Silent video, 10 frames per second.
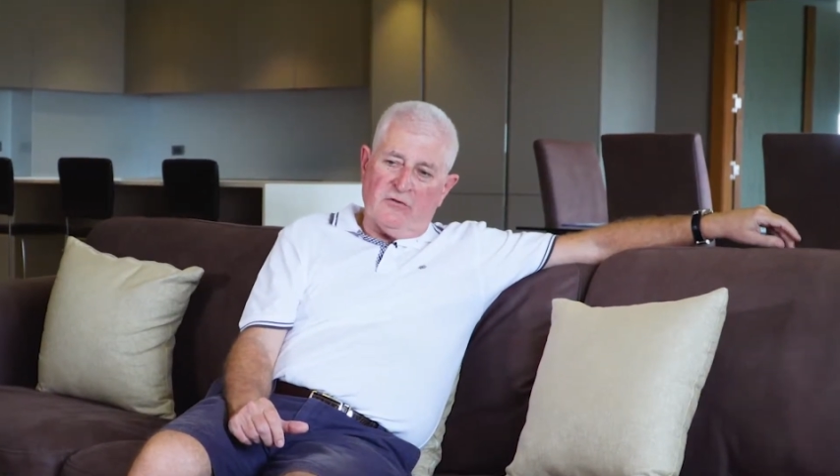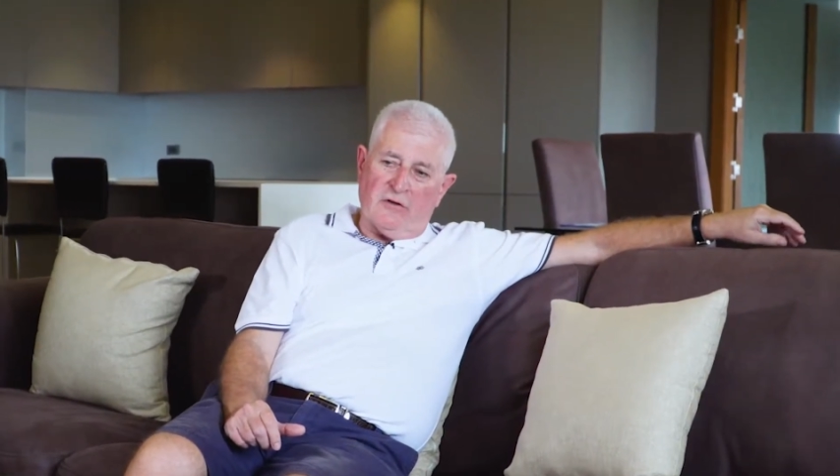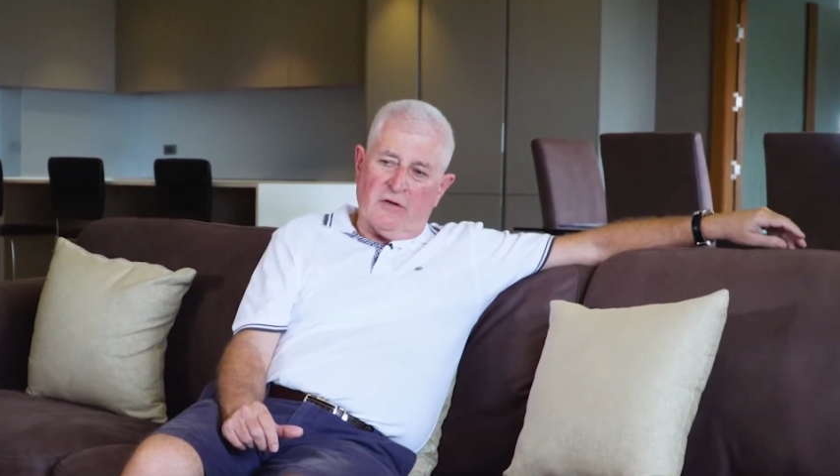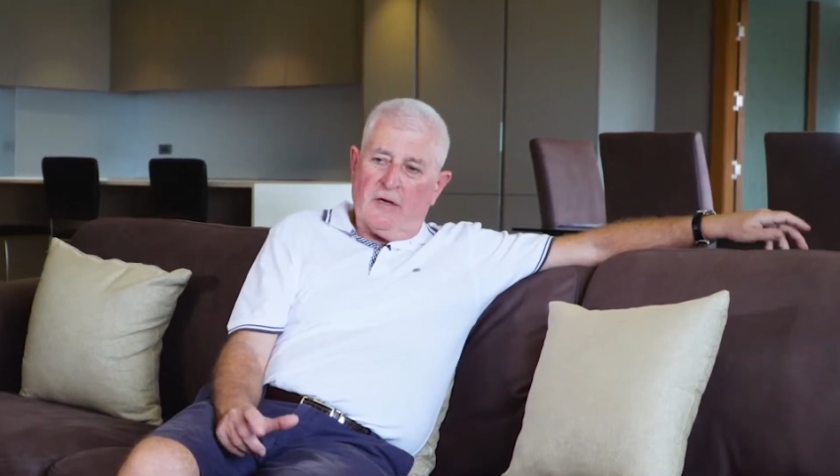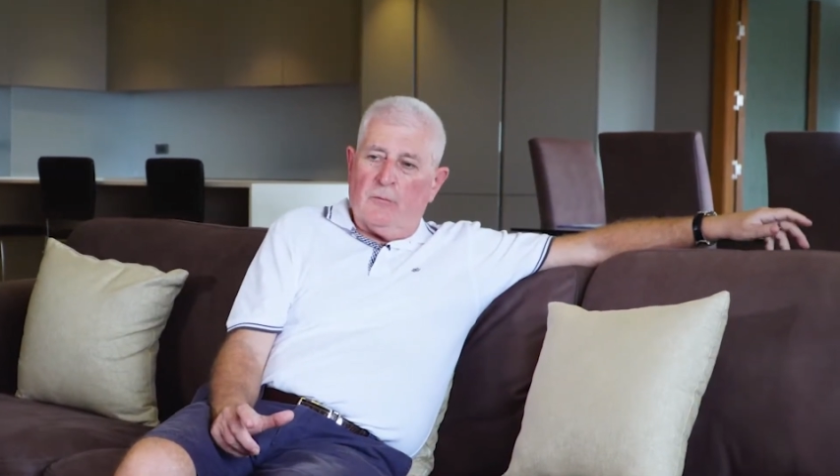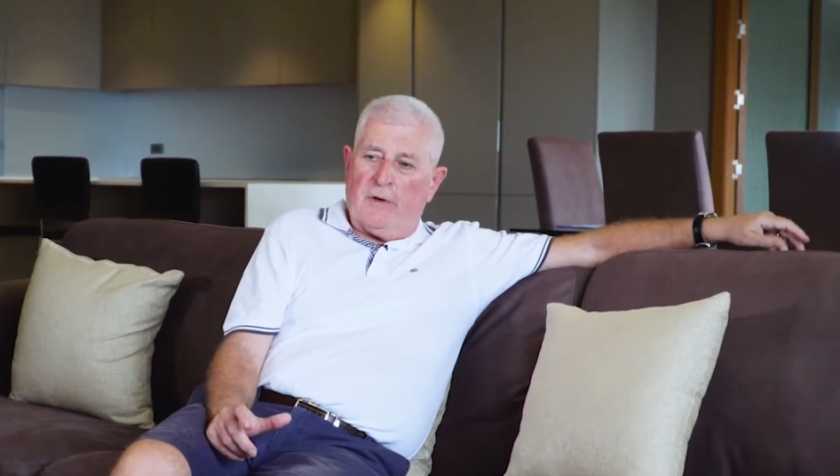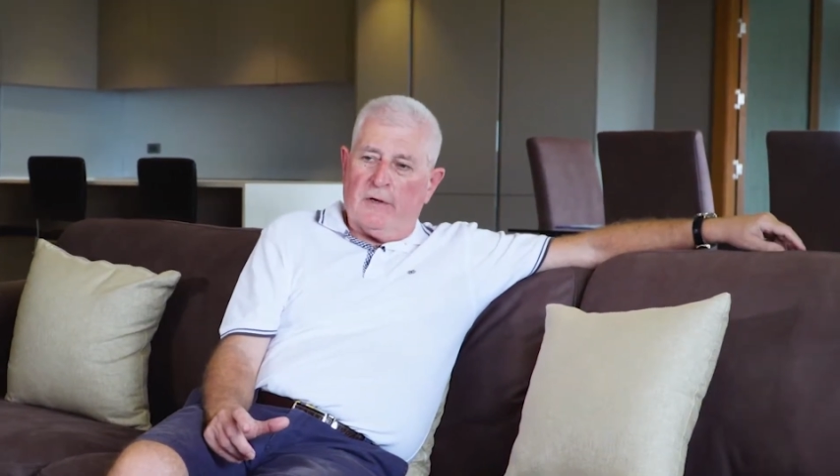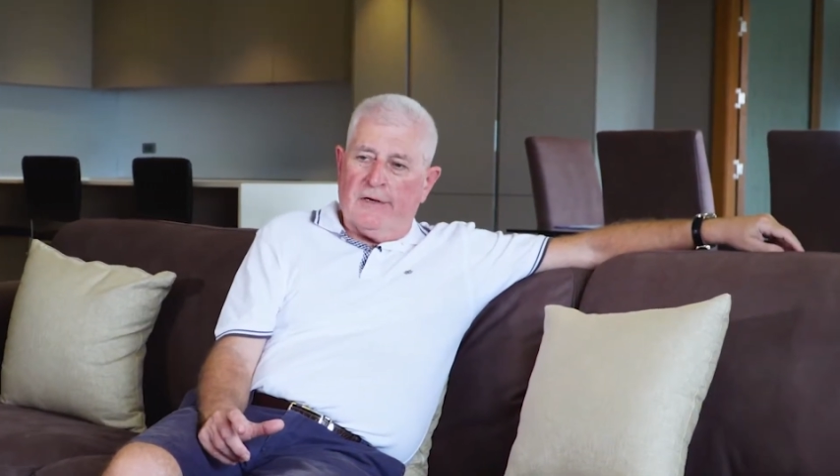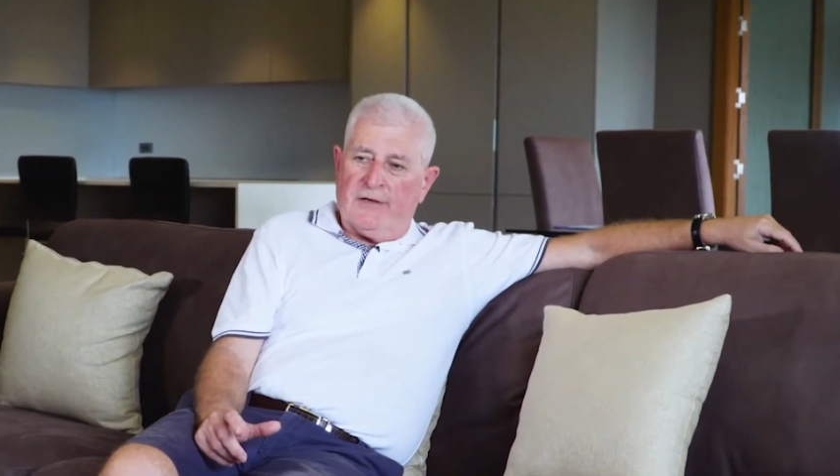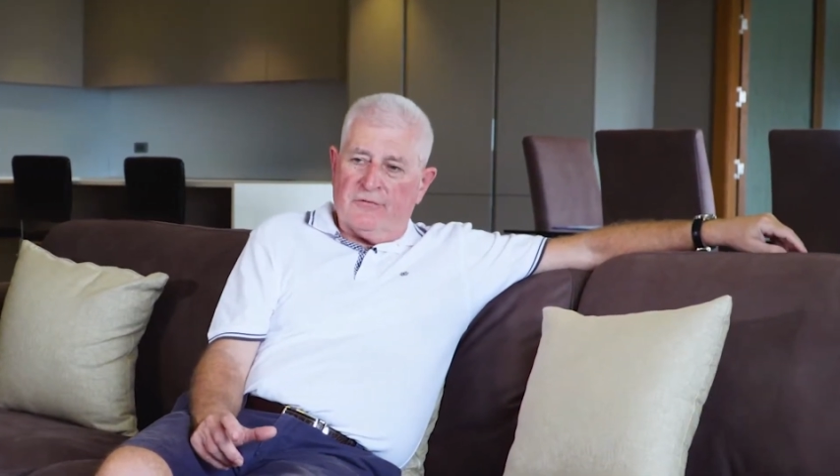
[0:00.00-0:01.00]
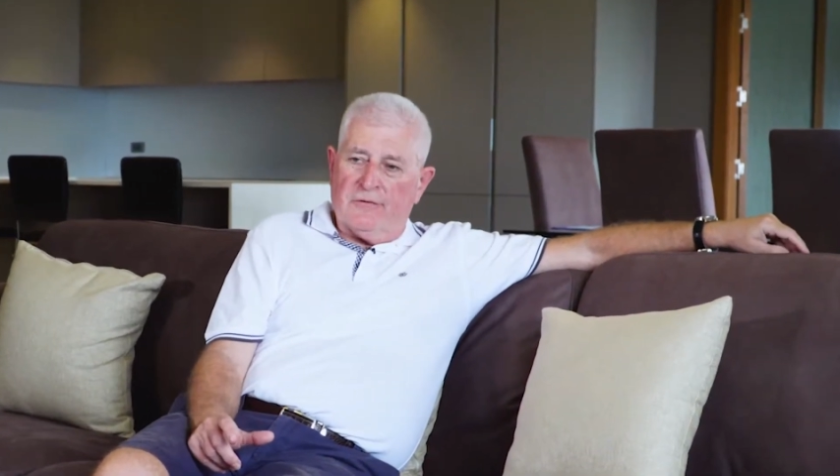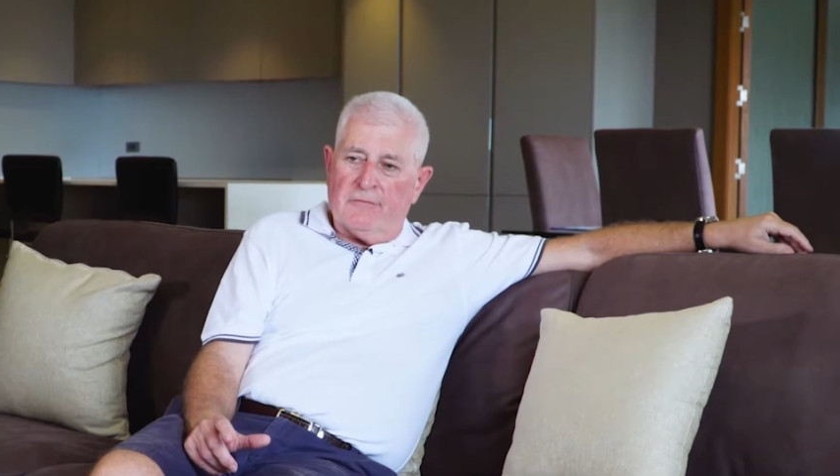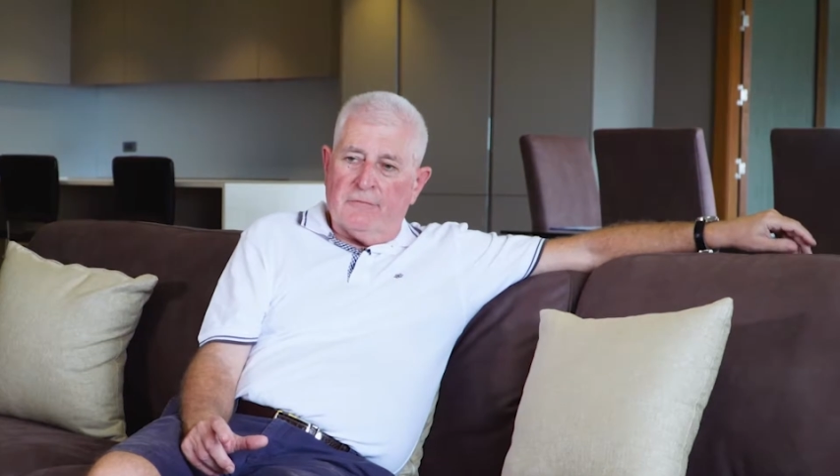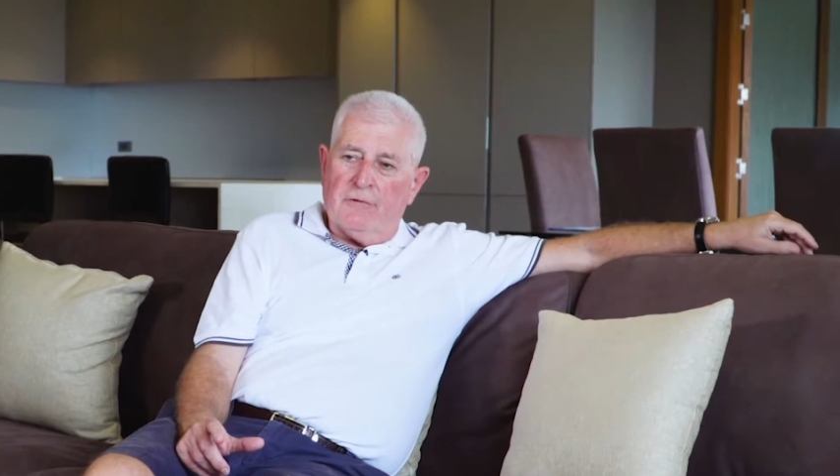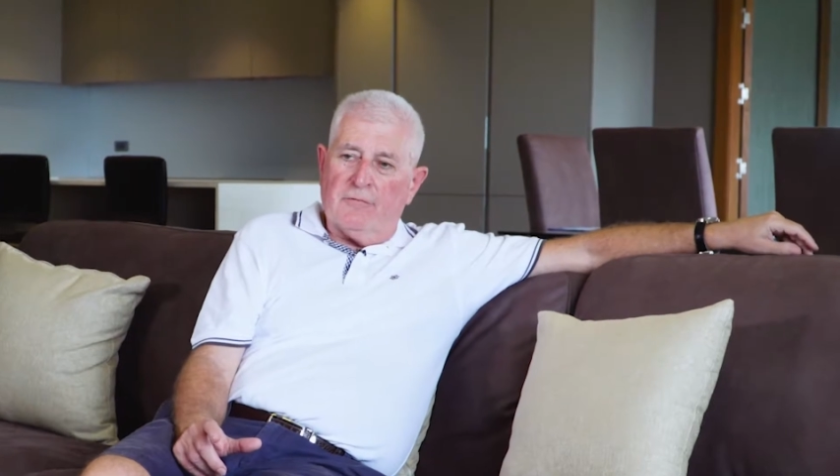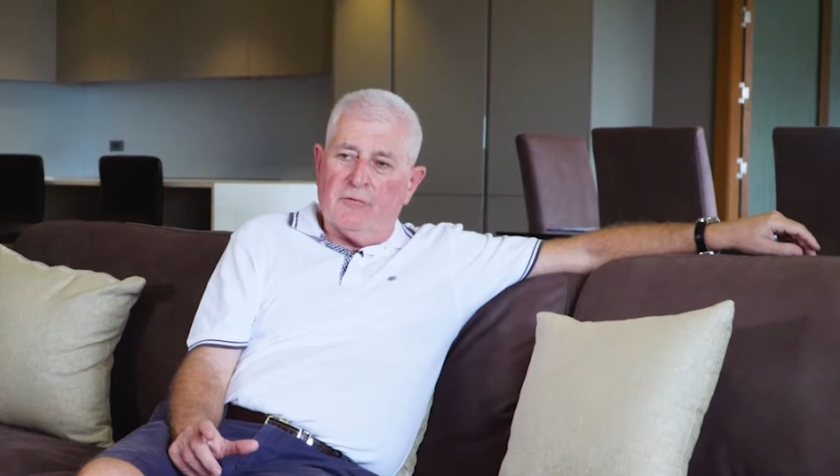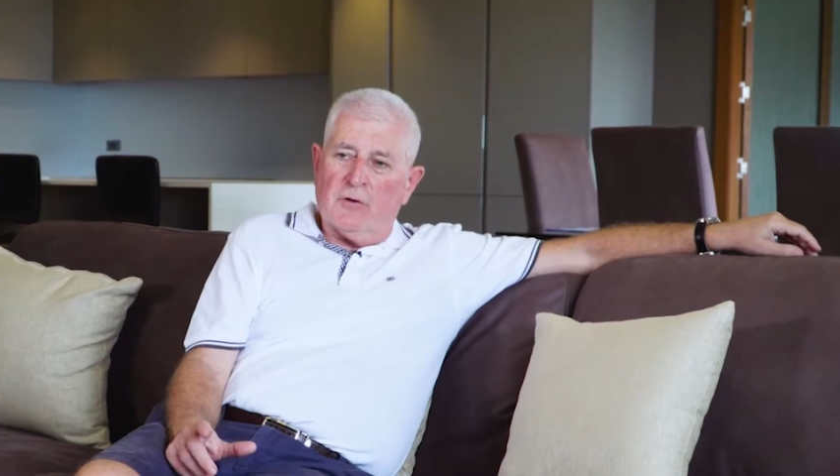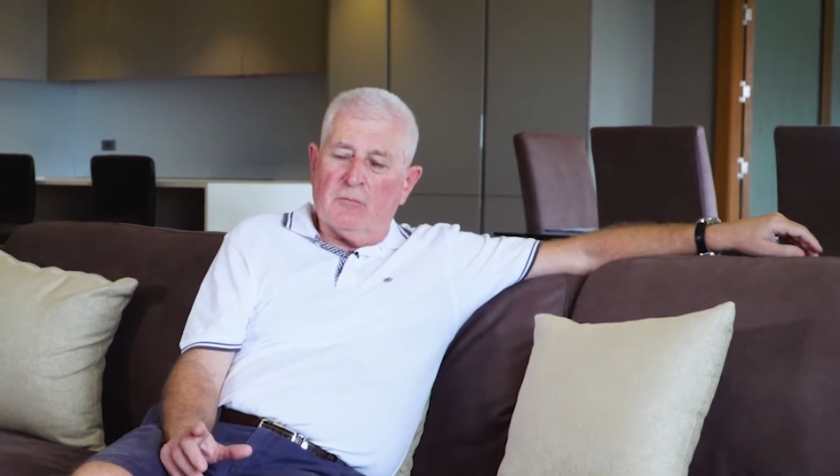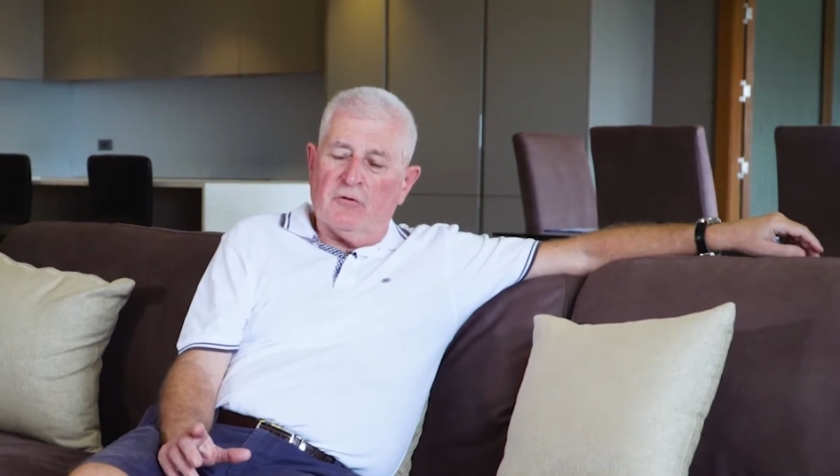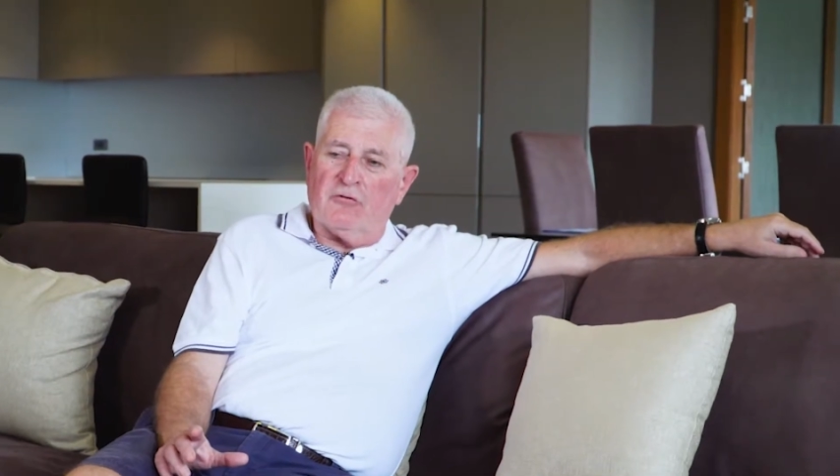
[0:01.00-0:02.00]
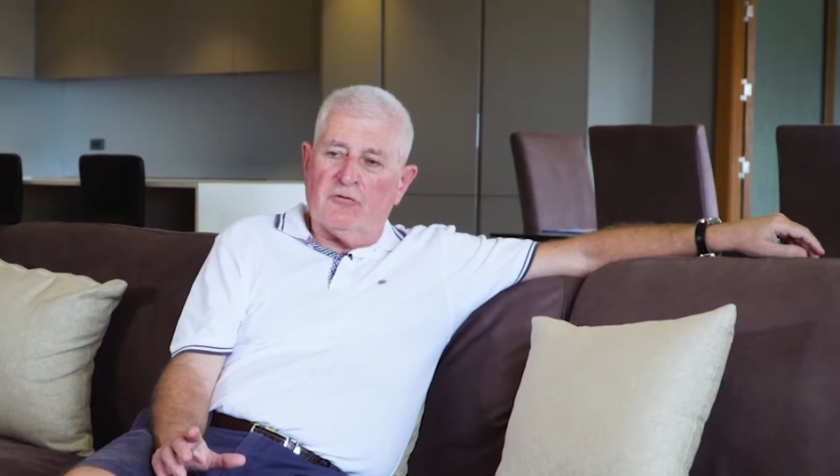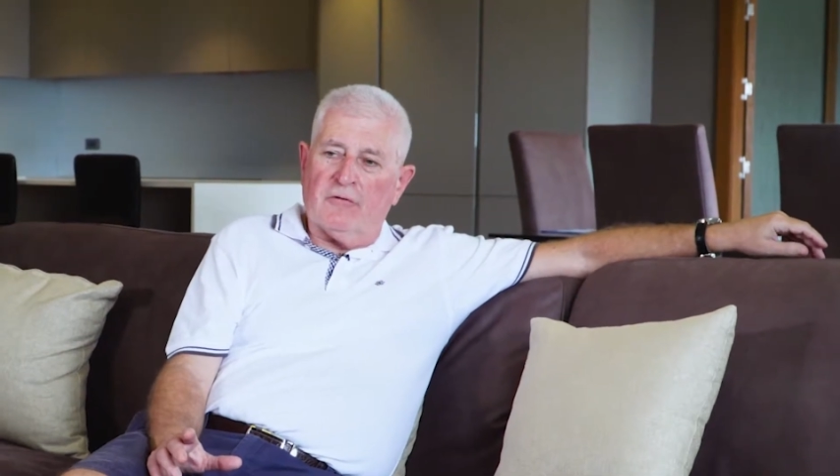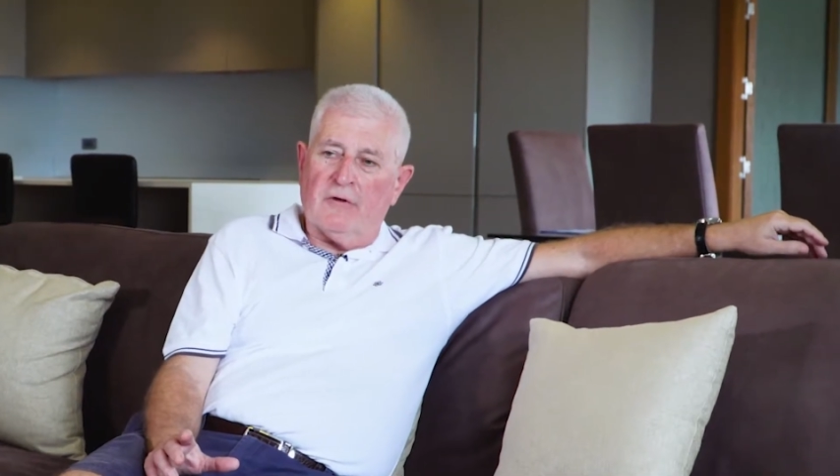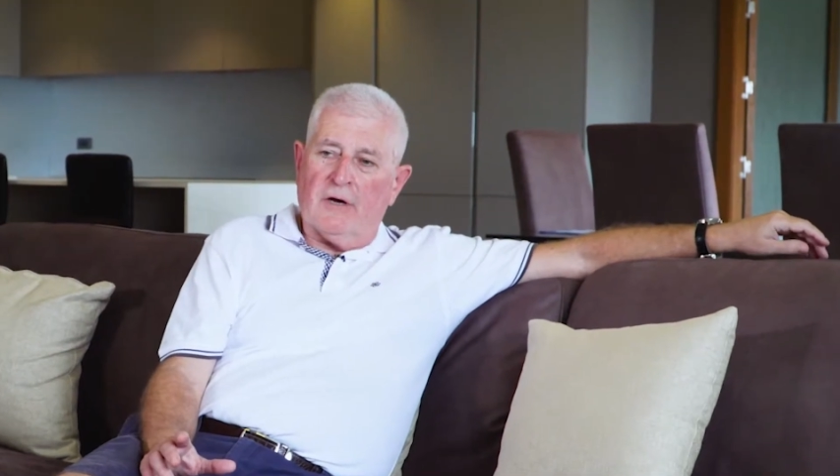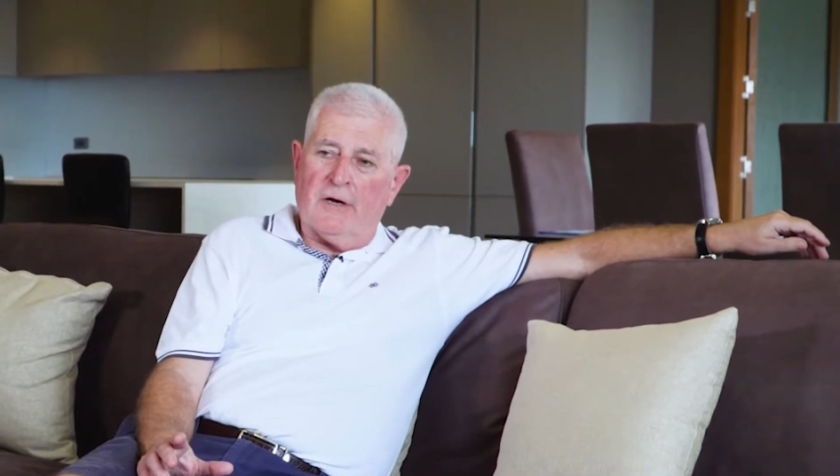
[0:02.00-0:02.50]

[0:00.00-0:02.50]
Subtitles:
said, hey, we'd like to refurbish